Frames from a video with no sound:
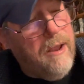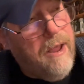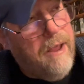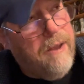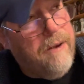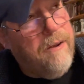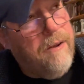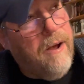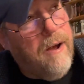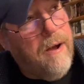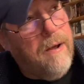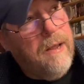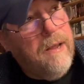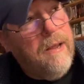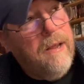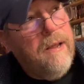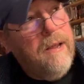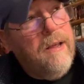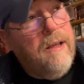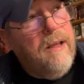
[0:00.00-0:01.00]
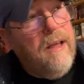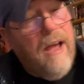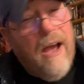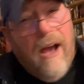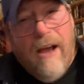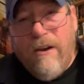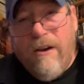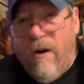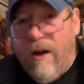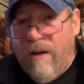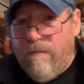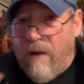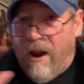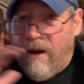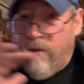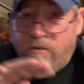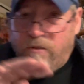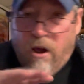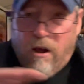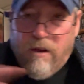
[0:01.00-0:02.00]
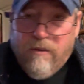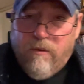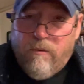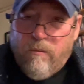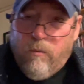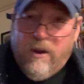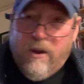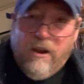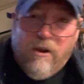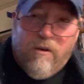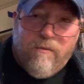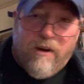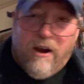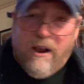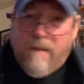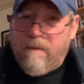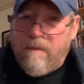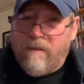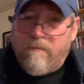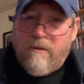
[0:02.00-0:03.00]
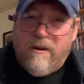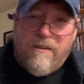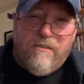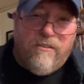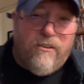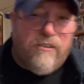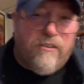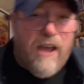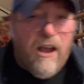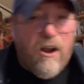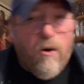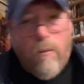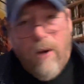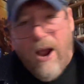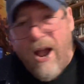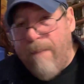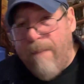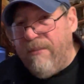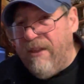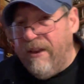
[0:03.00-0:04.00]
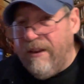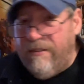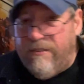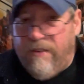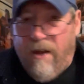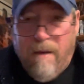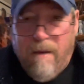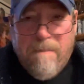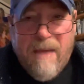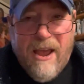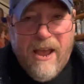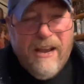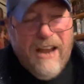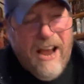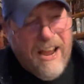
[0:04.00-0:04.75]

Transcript: And I know I've gone way over. I'm going to just kind of wrap things up, man.